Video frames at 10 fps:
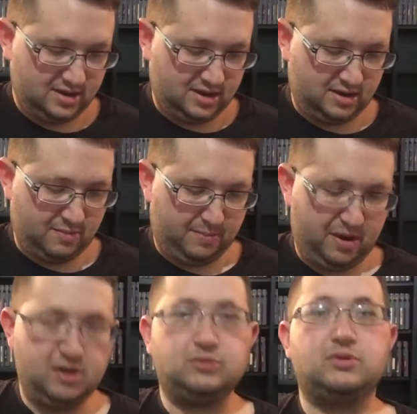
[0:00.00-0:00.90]
Uh, my
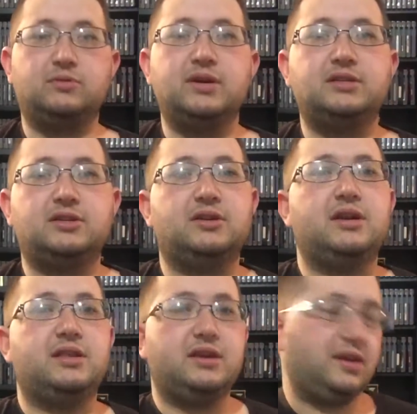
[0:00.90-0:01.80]
parents weren't rich or
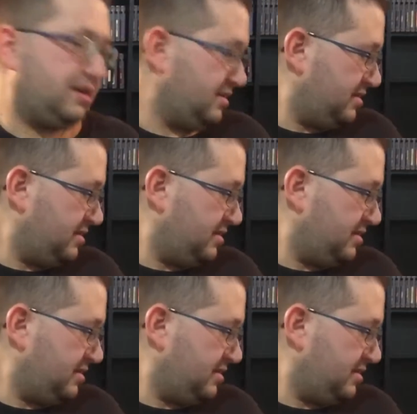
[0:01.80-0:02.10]
anything.